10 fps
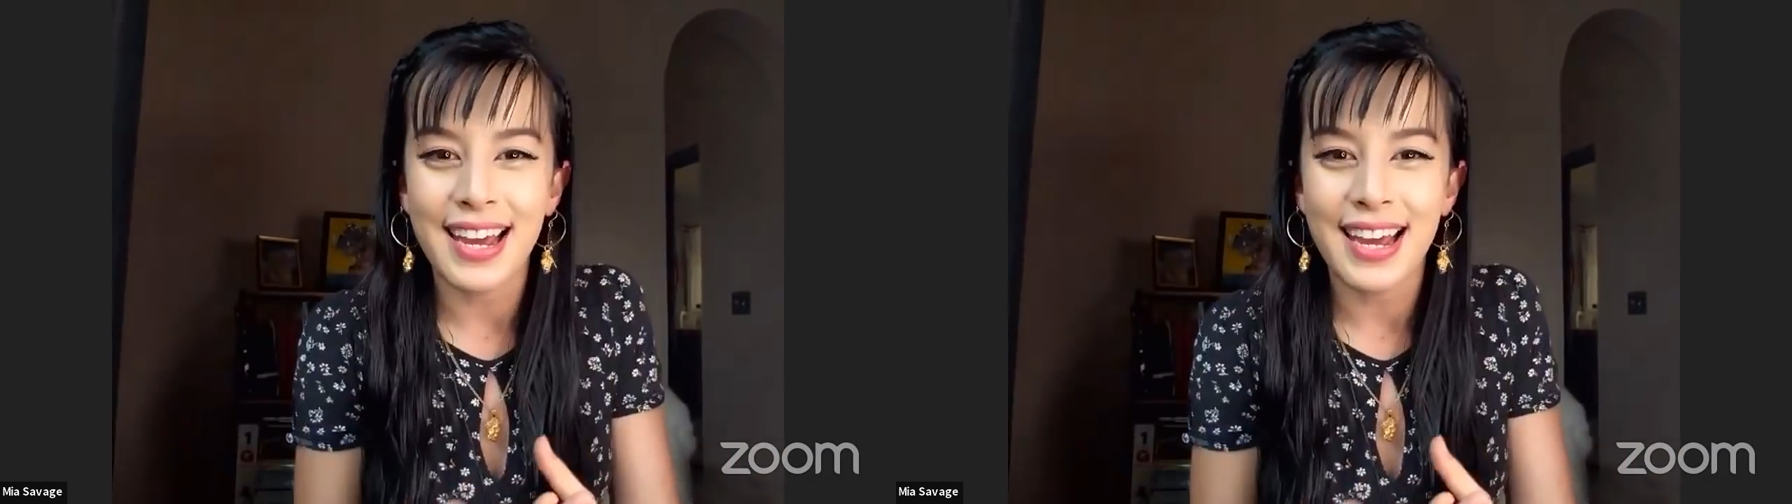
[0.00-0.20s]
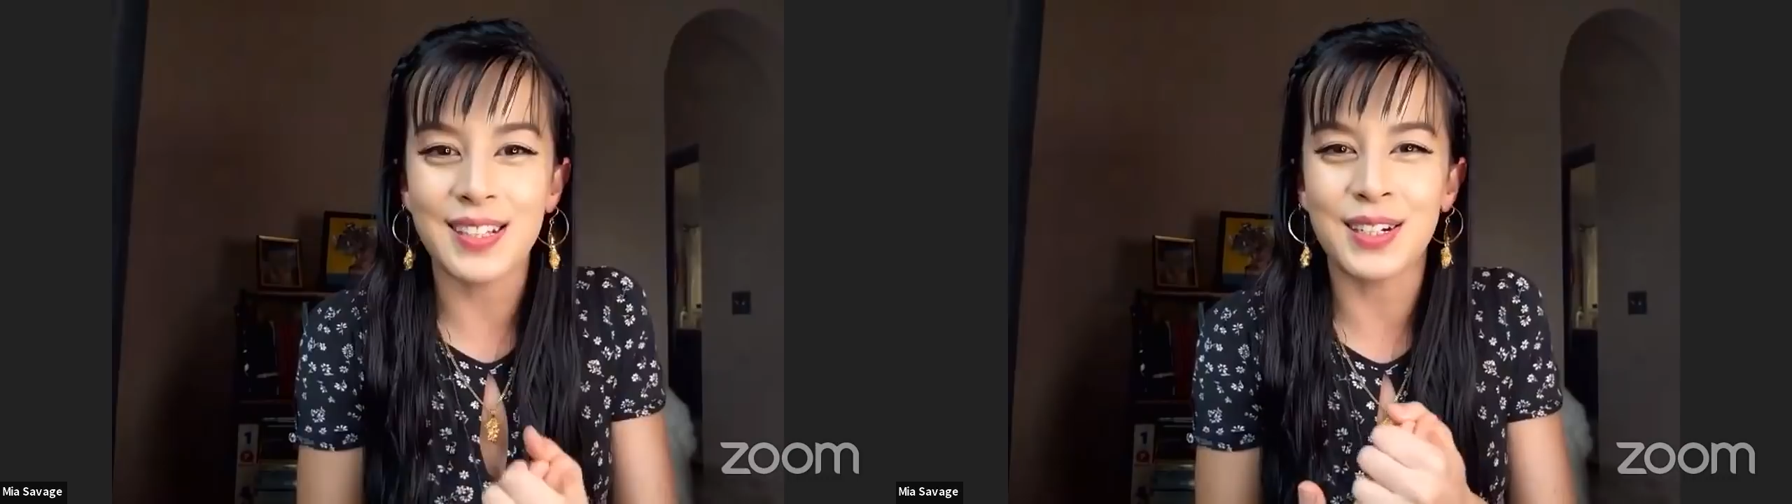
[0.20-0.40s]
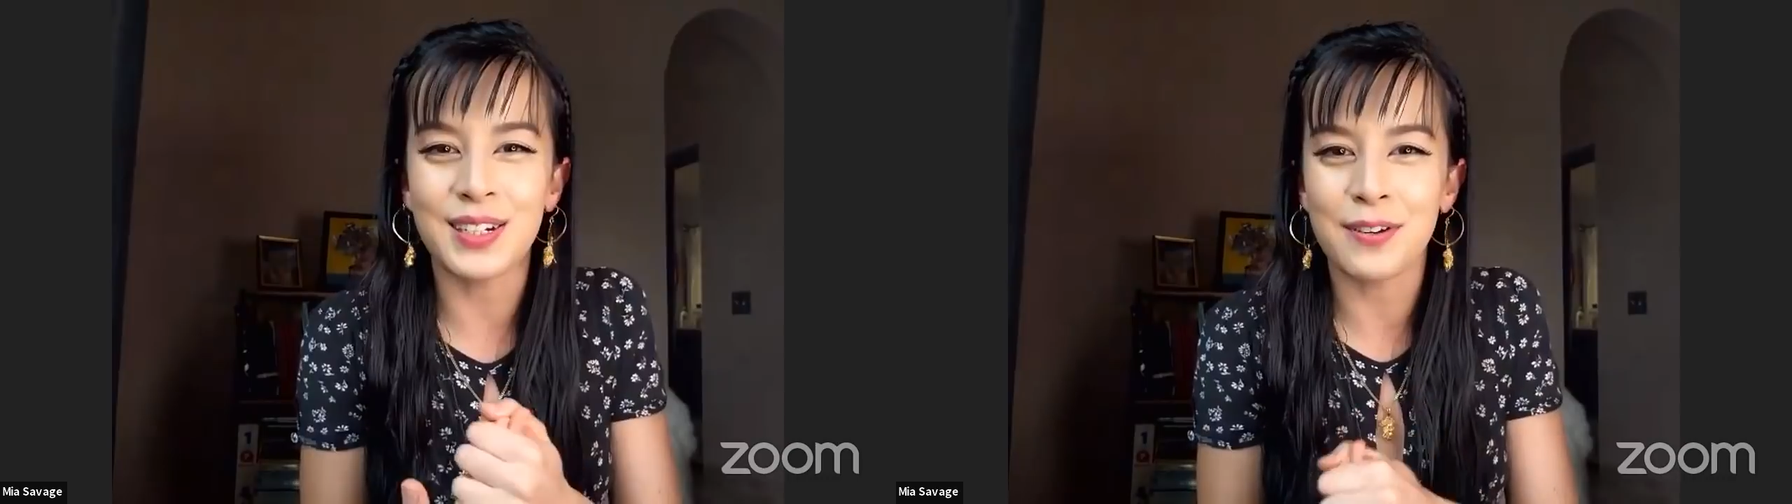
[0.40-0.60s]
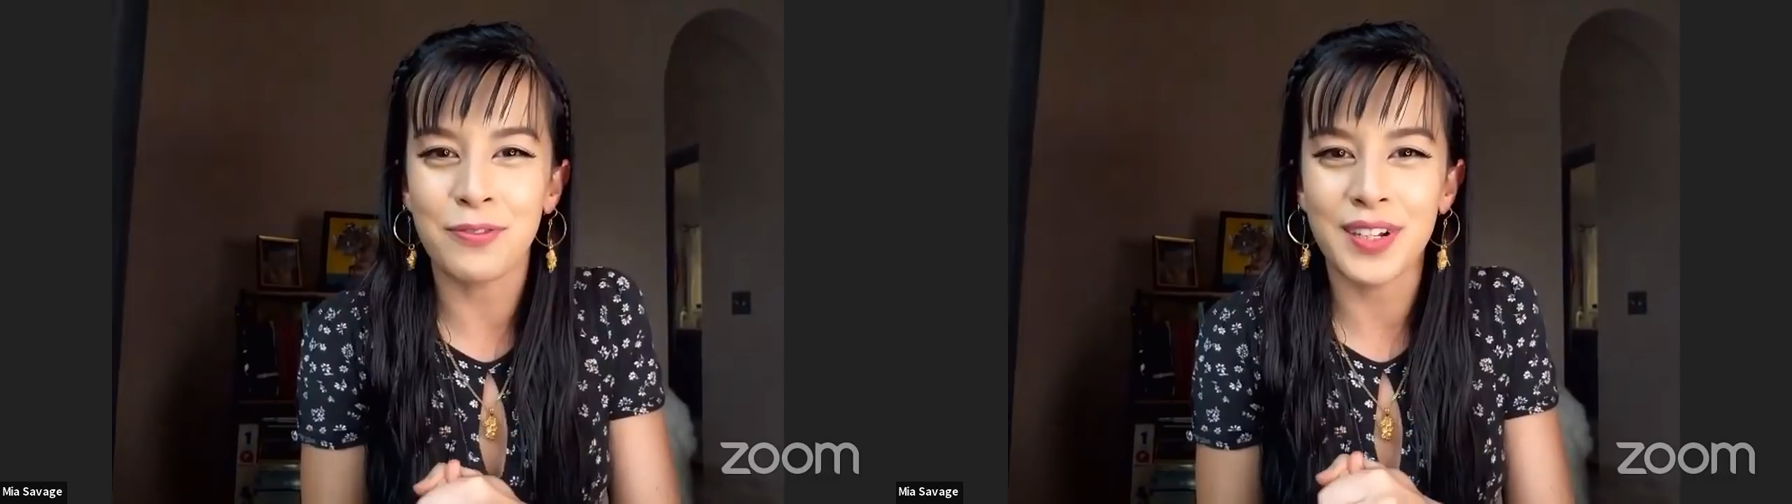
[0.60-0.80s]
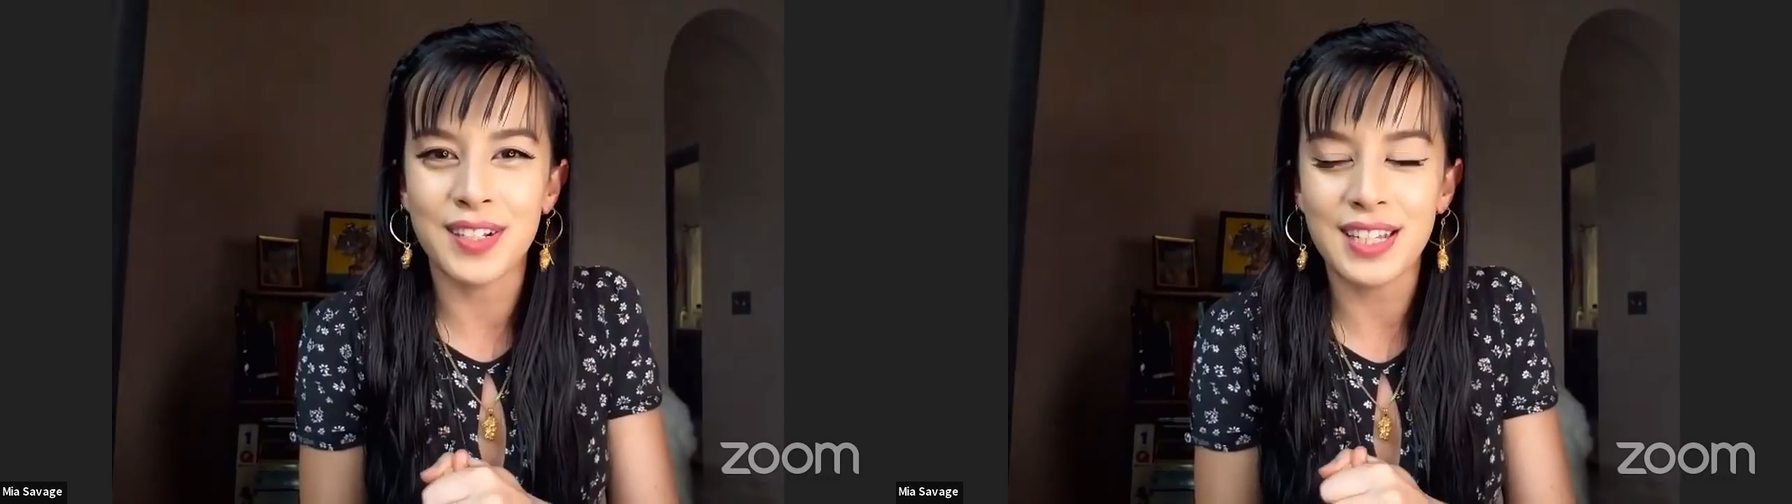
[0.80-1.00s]
is the
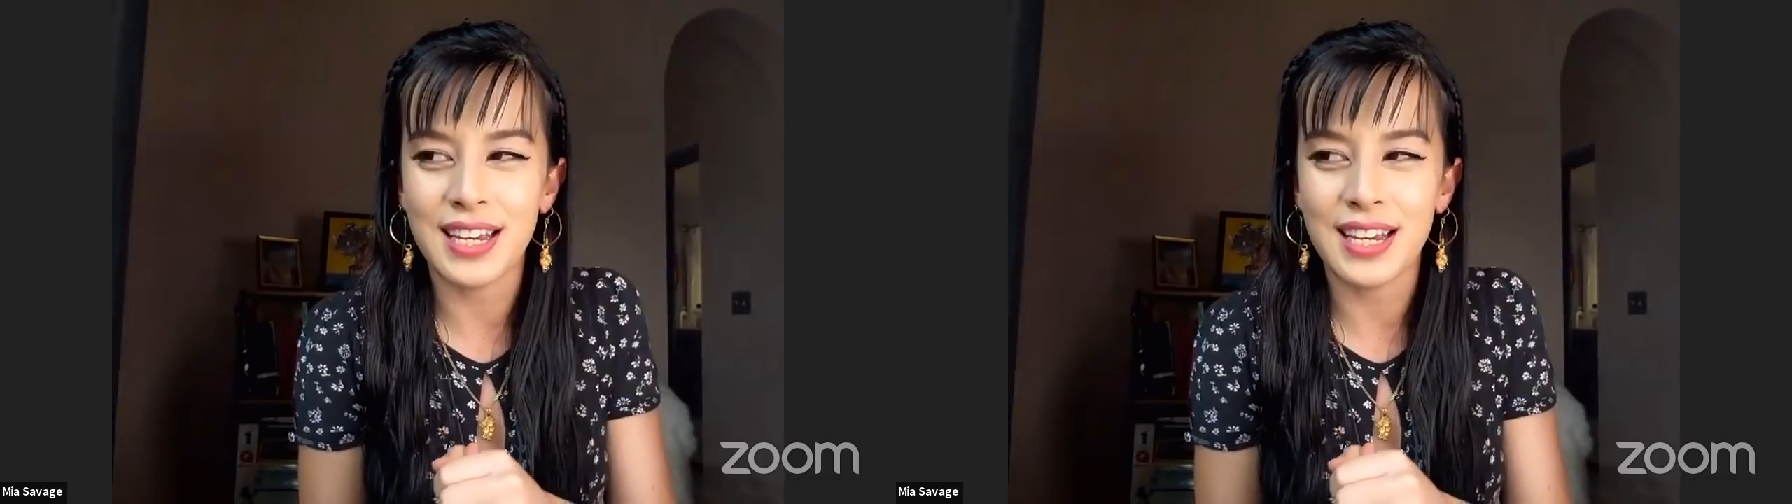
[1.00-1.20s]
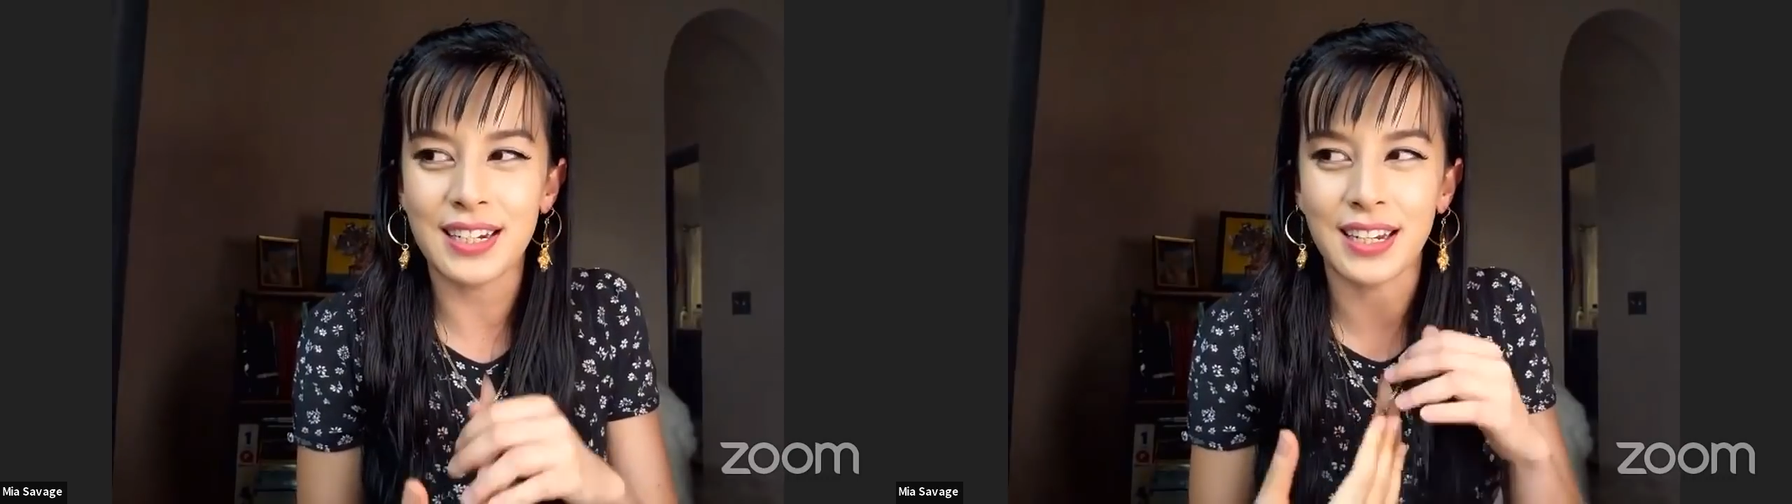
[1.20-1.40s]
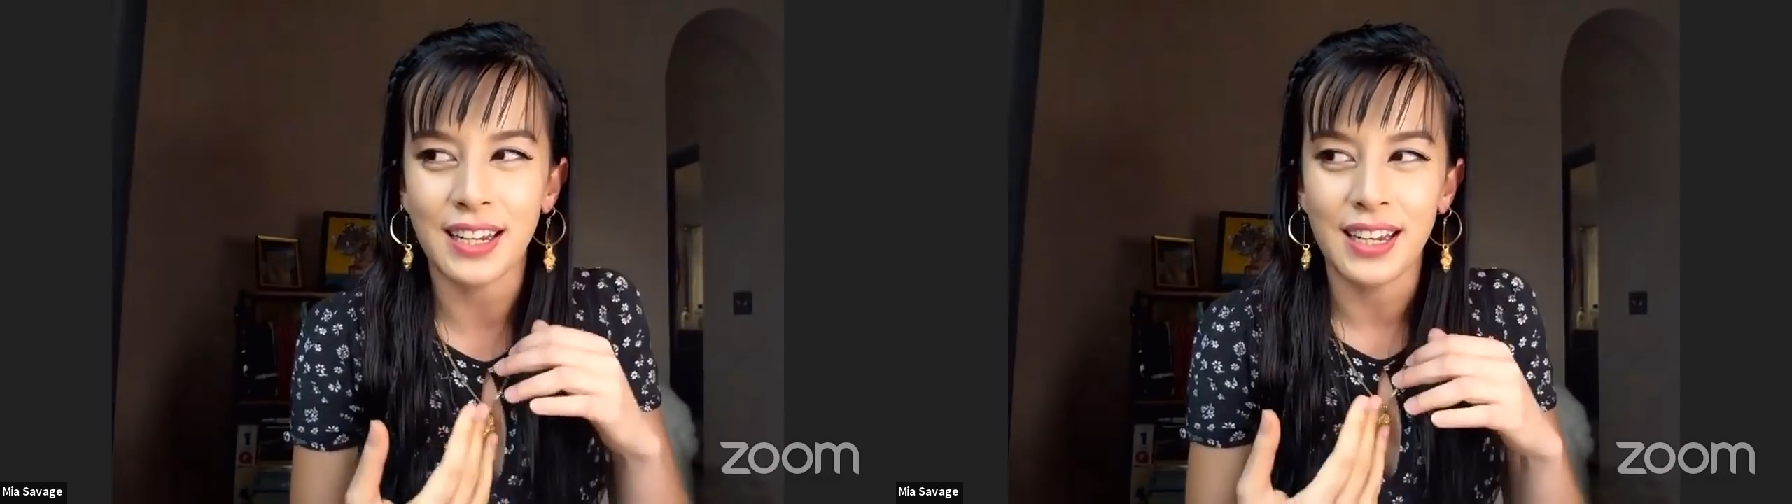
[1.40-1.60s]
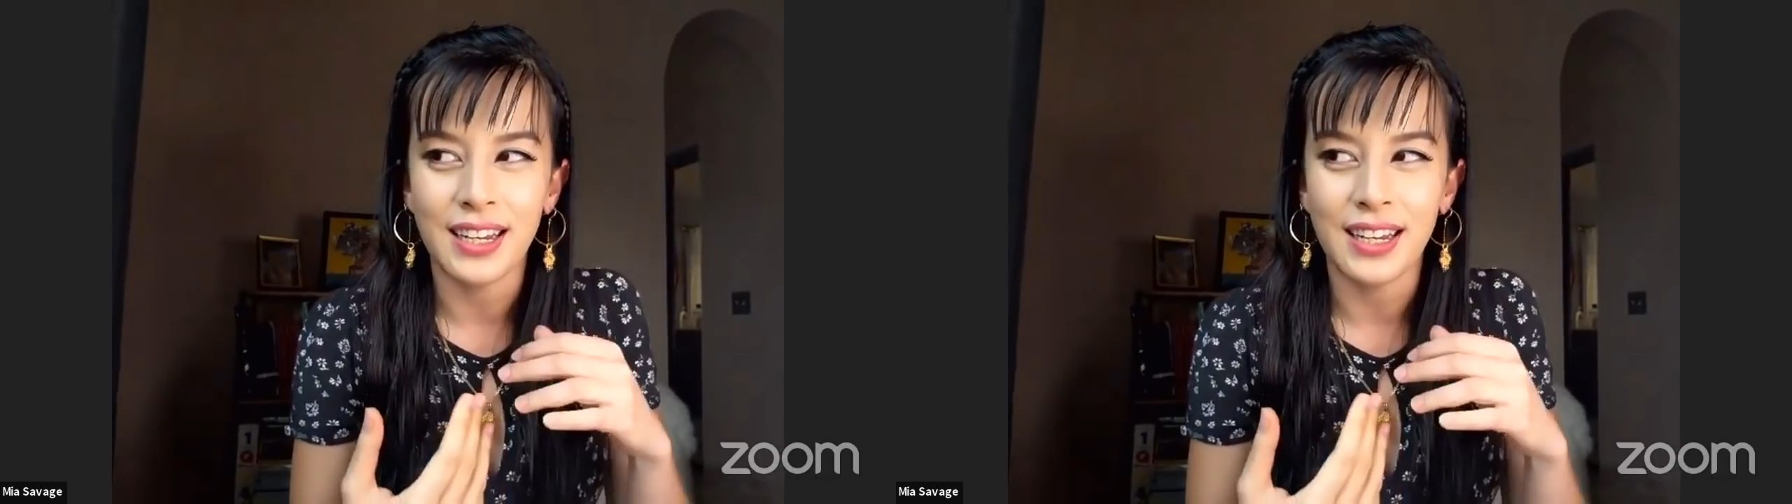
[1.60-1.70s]
difference in